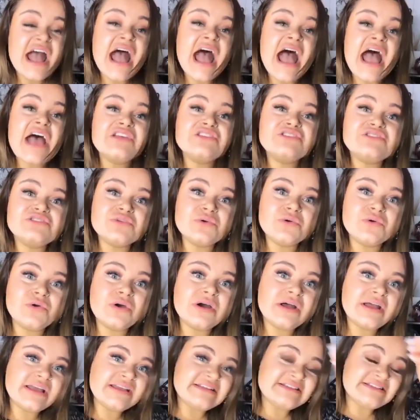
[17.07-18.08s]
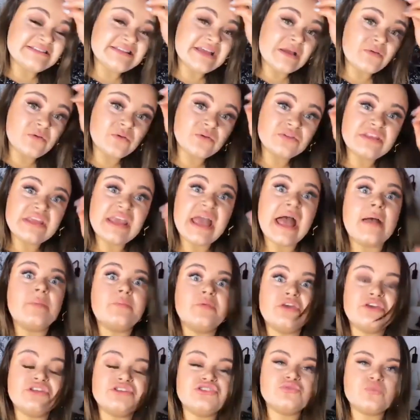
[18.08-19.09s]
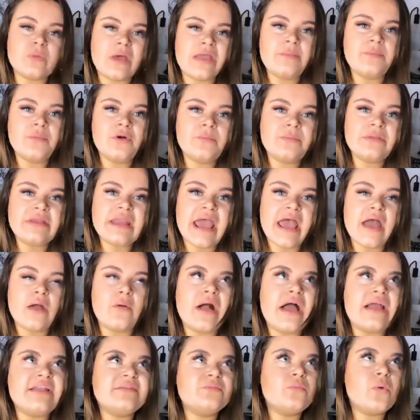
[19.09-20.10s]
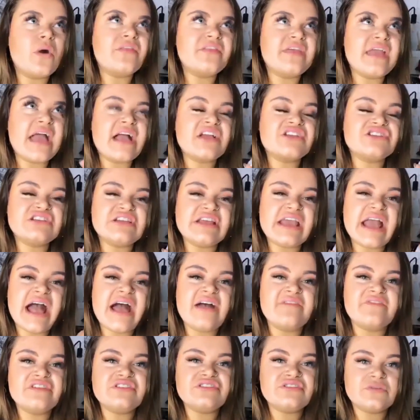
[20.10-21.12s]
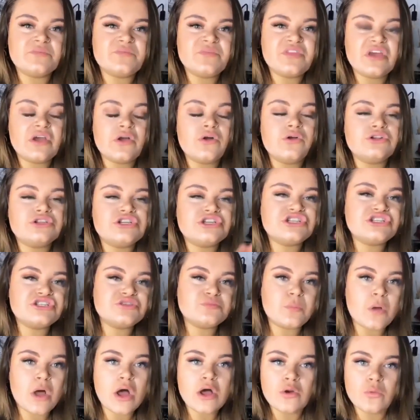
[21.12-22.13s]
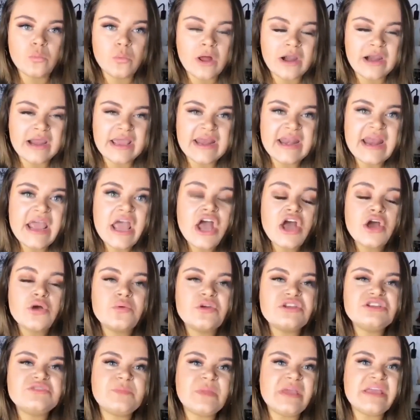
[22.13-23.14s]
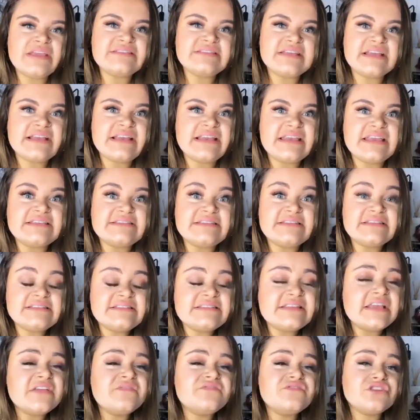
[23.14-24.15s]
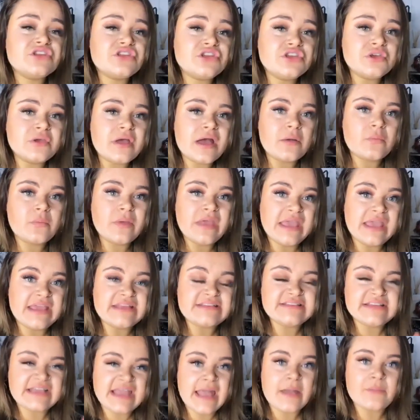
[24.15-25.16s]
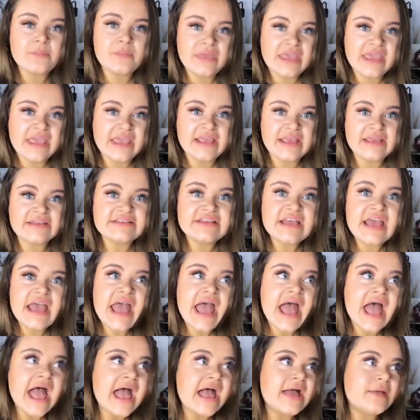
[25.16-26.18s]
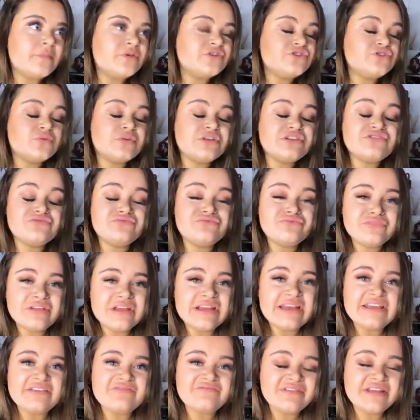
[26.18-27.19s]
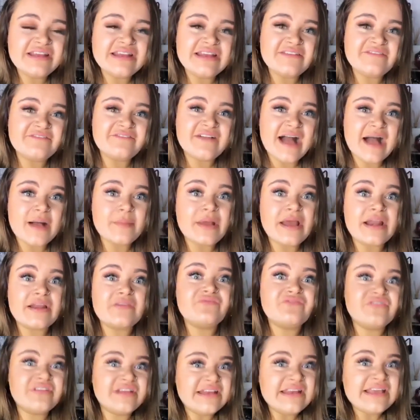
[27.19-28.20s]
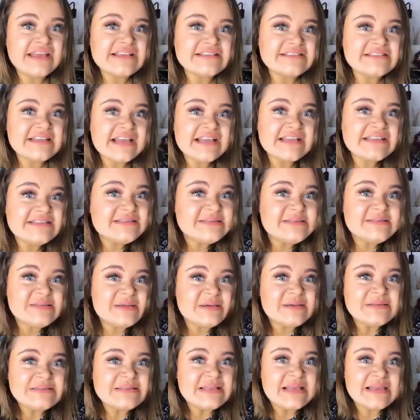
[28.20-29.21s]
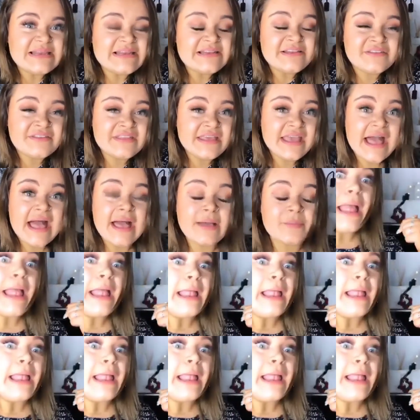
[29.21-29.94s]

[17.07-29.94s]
so to download the app you can swipe up now and what they actually have is something called a Shpock wallet which basically is a safe secure way to get paid um so it's really really fab and I'm really excited to start selling on the app